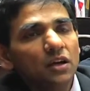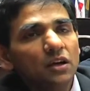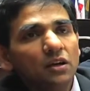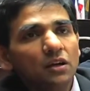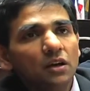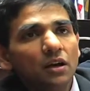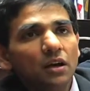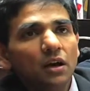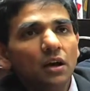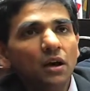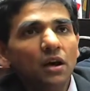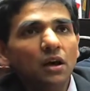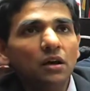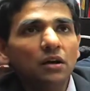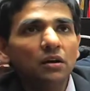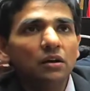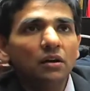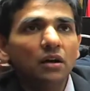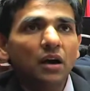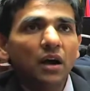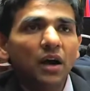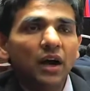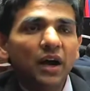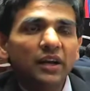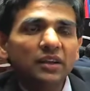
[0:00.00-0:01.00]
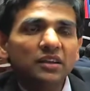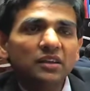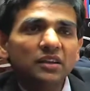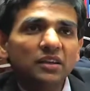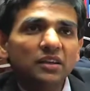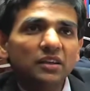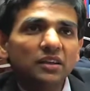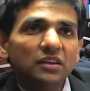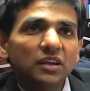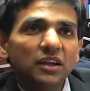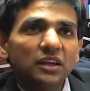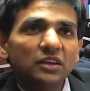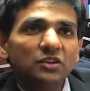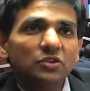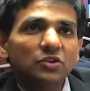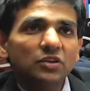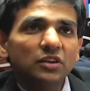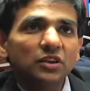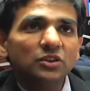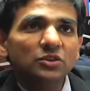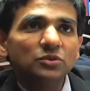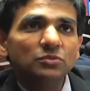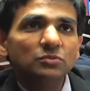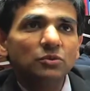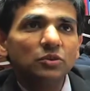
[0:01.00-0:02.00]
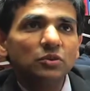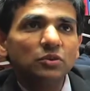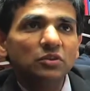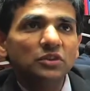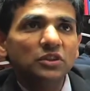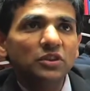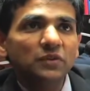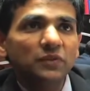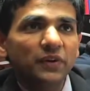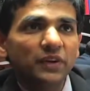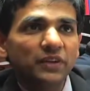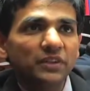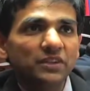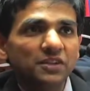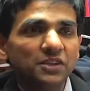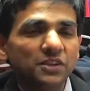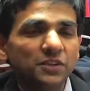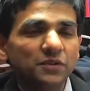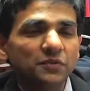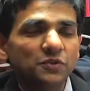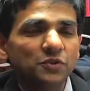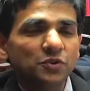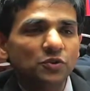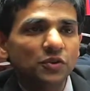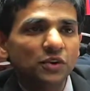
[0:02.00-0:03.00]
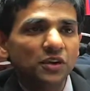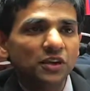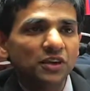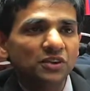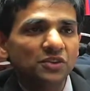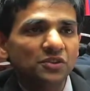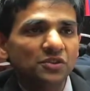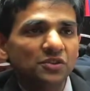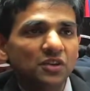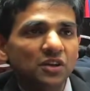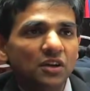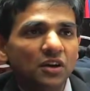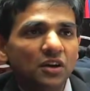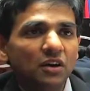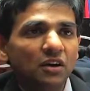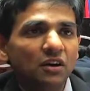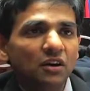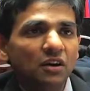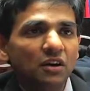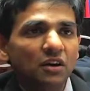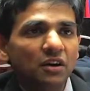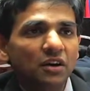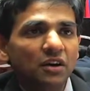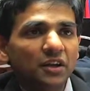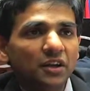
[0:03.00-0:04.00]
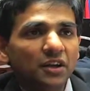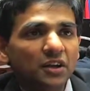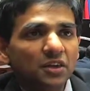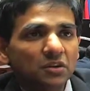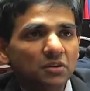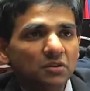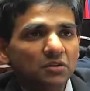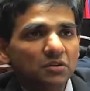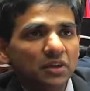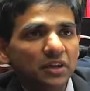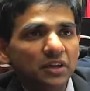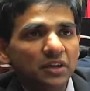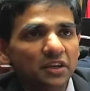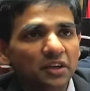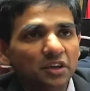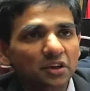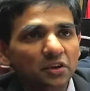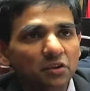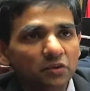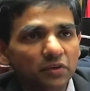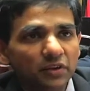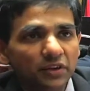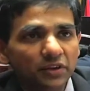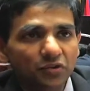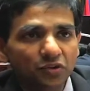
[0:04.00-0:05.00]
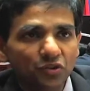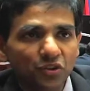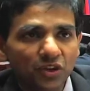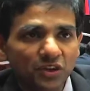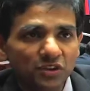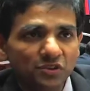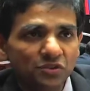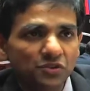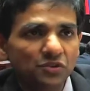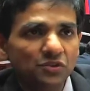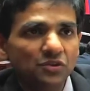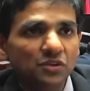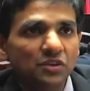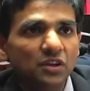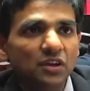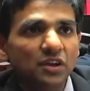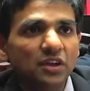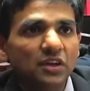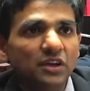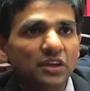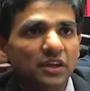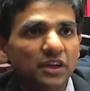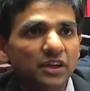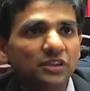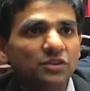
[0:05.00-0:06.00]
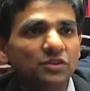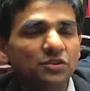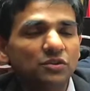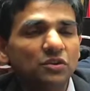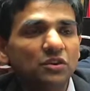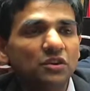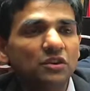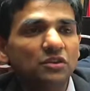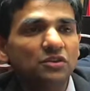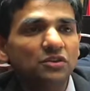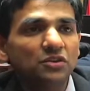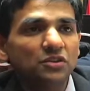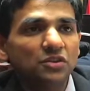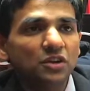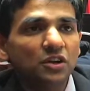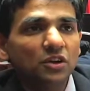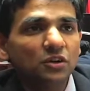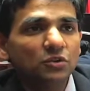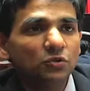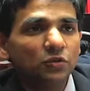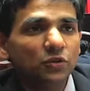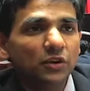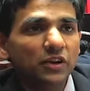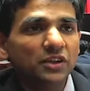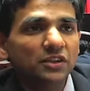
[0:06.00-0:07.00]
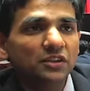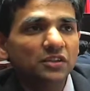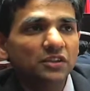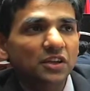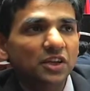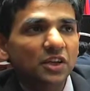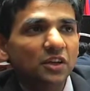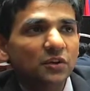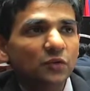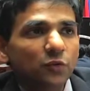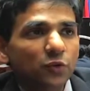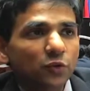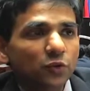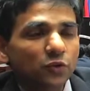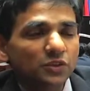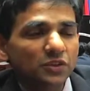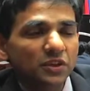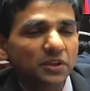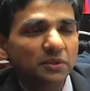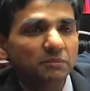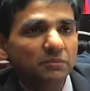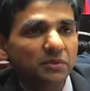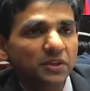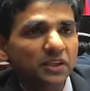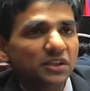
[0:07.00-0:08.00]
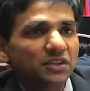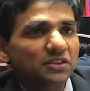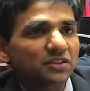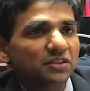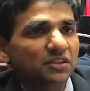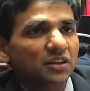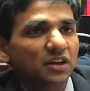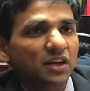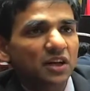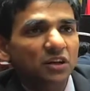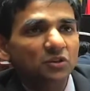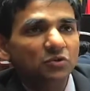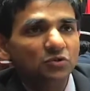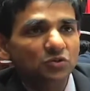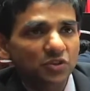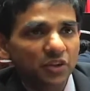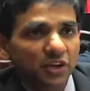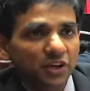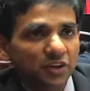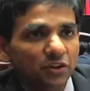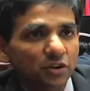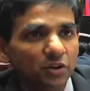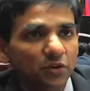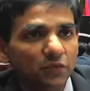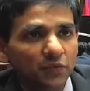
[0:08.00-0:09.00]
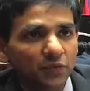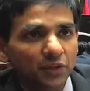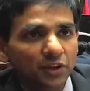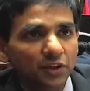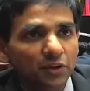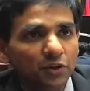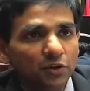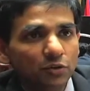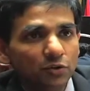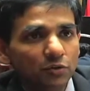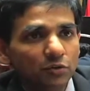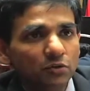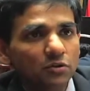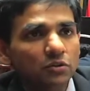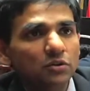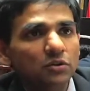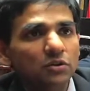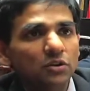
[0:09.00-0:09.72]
No, I think NATO is more defensive towards EU and EU interests. It's not towards enforcing peace outside of EU.